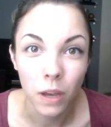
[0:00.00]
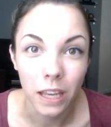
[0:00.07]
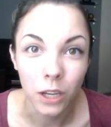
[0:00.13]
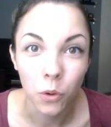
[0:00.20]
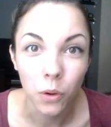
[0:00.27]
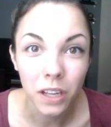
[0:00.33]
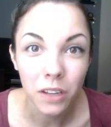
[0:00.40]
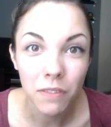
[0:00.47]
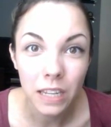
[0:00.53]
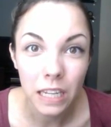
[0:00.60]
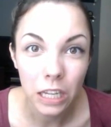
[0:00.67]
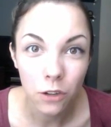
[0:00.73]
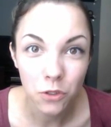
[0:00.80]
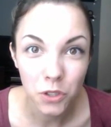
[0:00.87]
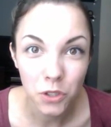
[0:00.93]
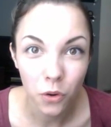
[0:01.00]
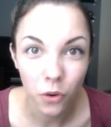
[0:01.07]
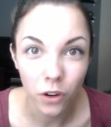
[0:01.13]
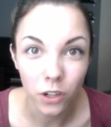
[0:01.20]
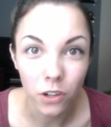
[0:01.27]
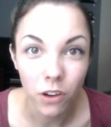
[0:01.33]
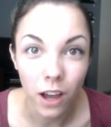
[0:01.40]
a quick video
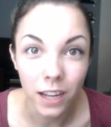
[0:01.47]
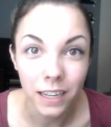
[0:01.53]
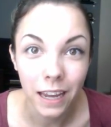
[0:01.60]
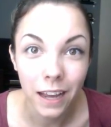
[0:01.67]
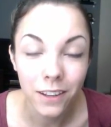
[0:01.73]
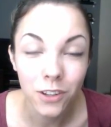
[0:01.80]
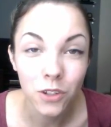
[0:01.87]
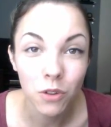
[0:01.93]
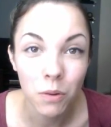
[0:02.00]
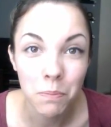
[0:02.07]
tutorial on how to do